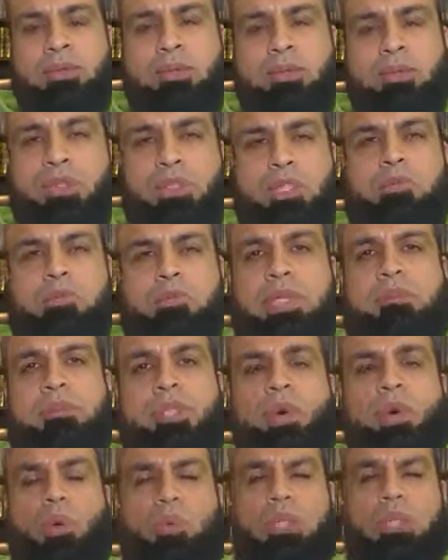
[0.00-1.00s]
So
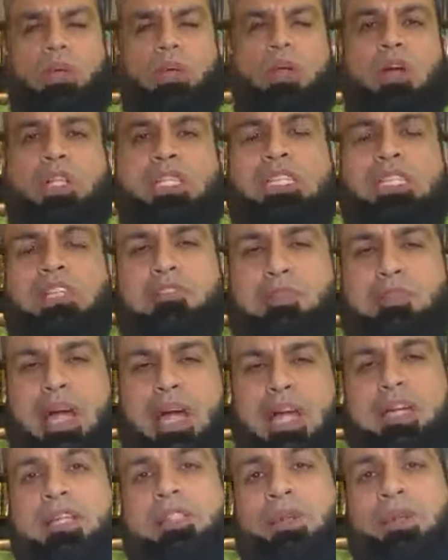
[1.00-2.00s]
sometimes holding ourselves
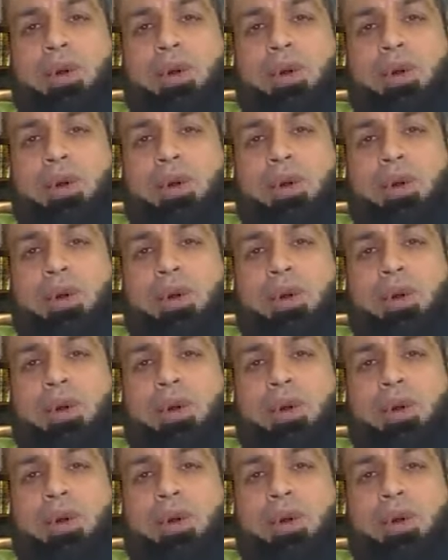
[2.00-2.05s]
back is